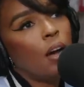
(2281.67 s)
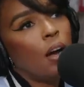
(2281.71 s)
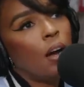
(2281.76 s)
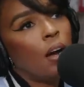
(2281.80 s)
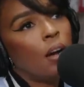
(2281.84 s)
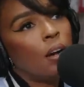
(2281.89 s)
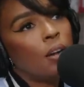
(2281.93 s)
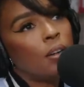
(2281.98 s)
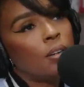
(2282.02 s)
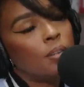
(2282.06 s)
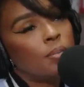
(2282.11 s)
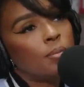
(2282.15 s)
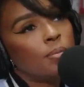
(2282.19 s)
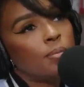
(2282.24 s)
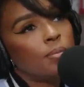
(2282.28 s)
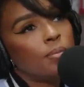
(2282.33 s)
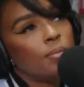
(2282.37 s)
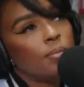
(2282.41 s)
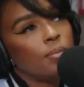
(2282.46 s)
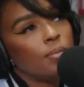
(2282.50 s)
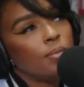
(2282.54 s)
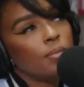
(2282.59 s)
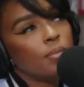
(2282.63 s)

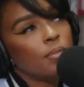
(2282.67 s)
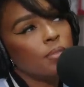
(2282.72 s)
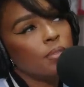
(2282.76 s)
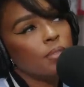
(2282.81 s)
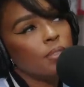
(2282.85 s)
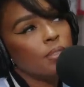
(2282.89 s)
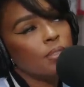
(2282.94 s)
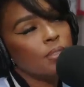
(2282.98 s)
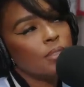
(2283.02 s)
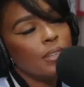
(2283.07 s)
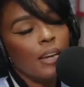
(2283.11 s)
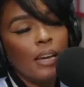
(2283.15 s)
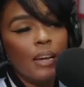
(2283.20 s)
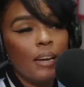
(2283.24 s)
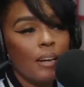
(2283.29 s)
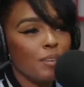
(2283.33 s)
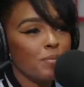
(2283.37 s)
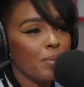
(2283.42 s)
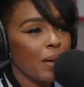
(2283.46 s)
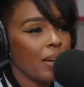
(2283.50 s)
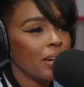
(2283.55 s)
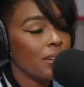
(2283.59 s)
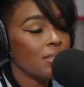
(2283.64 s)
Um
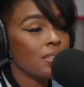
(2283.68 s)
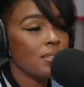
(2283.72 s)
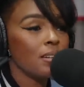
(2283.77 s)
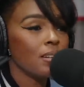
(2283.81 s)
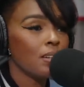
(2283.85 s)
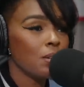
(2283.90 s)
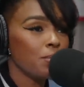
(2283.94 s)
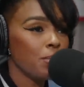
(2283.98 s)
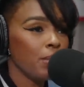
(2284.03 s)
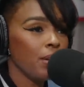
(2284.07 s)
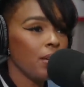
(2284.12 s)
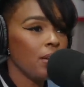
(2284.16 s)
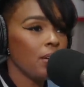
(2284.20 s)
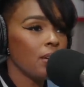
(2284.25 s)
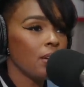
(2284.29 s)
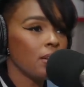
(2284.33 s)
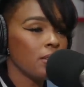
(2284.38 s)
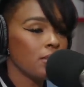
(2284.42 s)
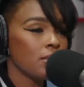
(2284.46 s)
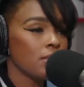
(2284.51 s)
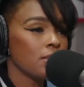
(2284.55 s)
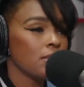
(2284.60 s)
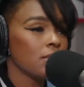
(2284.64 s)
yeah, man, it's going to be
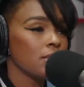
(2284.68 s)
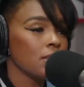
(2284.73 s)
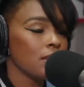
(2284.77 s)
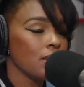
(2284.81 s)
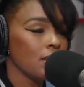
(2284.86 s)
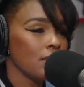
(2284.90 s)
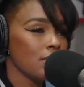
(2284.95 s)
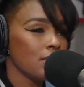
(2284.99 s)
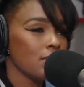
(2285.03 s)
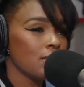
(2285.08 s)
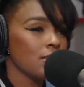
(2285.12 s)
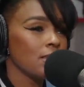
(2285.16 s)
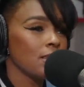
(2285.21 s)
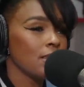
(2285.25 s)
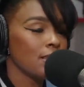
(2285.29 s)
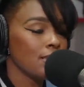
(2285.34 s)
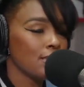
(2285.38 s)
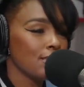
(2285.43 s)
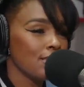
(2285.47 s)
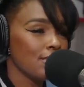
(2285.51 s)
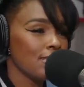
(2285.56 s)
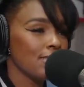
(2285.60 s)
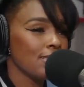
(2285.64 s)
it's it's
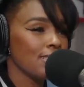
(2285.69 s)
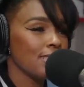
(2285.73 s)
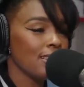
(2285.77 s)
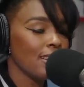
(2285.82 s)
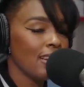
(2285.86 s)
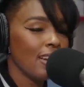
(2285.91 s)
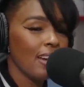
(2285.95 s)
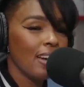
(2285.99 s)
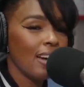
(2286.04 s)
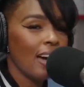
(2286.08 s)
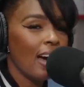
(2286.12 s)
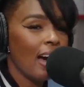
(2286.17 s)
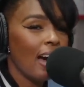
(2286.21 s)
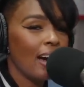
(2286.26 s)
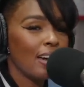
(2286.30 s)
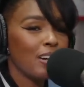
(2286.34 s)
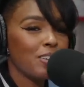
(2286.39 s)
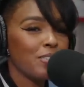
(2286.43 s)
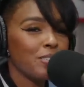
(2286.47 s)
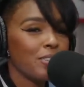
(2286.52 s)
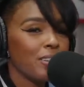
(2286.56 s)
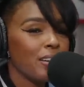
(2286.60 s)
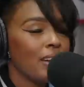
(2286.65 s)
it's I
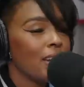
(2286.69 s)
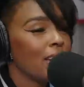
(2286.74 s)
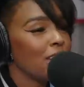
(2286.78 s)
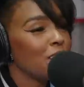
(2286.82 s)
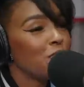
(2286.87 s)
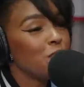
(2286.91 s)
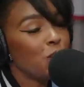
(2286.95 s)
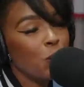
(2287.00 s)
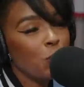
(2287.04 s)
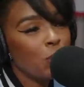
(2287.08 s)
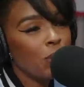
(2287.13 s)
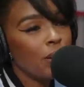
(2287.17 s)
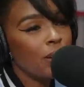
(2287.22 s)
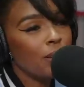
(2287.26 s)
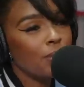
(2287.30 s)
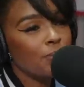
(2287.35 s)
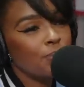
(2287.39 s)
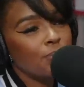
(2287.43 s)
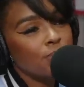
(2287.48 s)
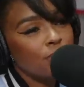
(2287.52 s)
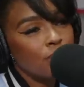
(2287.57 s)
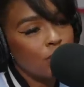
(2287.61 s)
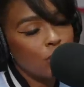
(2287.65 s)
don't you know what?
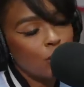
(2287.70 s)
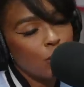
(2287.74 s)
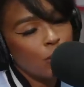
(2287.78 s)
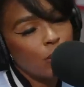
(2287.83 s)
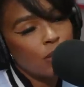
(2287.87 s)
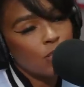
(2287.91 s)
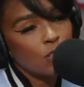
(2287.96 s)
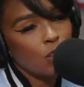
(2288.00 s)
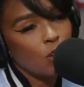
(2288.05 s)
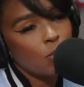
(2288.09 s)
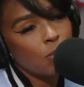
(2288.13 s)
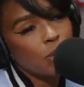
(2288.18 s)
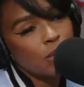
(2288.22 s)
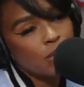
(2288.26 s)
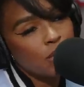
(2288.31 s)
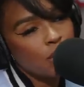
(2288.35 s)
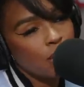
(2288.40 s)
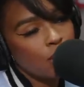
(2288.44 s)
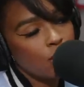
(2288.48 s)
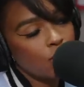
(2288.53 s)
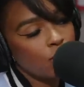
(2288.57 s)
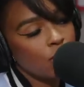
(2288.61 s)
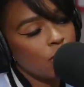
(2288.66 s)
You know what I told
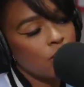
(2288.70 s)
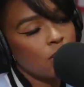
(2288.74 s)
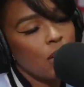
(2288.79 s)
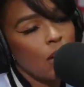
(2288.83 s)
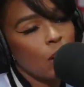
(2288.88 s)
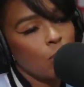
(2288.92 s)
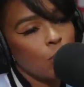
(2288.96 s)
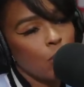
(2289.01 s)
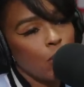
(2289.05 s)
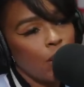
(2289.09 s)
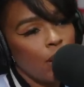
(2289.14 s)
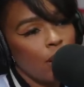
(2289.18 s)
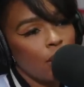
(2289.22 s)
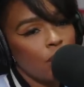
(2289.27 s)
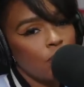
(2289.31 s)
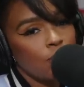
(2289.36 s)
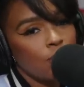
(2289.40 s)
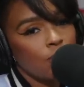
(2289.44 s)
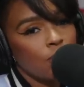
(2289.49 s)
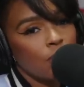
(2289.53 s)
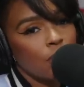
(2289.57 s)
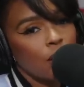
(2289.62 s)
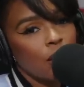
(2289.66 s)
myself this time around?
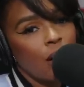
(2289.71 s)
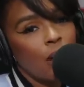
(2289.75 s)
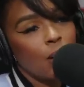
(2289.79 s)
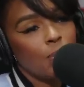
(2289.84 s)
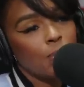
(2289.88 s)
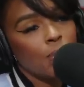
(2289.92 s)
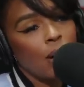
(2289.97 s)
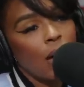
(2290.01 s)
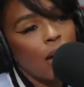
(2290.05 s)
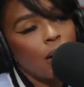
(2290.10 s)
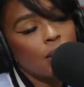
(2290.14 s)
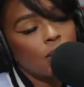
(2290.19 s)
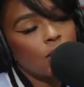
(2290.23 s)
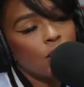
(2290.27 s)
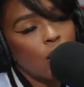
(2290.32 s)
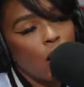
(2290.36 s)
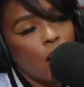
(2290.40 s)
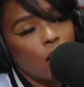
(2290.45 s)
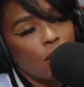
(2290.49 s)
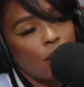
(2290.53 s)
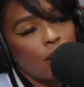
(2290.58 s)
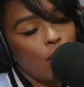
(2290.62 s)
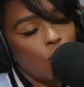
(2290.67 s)
I'm not
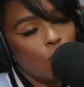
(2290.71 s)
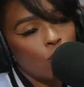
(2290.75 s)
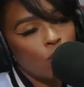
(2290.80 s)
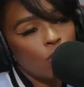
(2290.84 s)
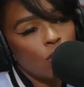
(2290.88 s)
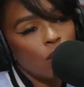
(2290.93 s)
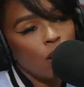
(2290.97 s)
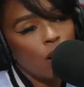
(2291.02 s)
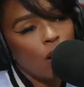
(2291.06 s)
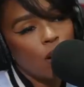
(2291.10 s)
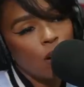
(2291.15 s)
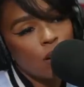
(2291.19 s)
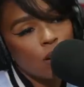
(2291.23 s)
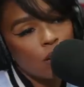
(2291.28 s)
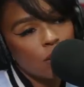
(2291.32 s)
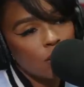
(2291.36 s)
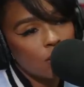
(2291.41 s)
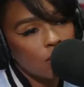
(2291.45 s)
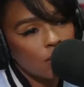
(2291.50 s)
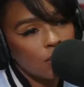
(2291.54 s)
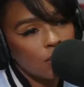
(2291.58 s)
talking over the art.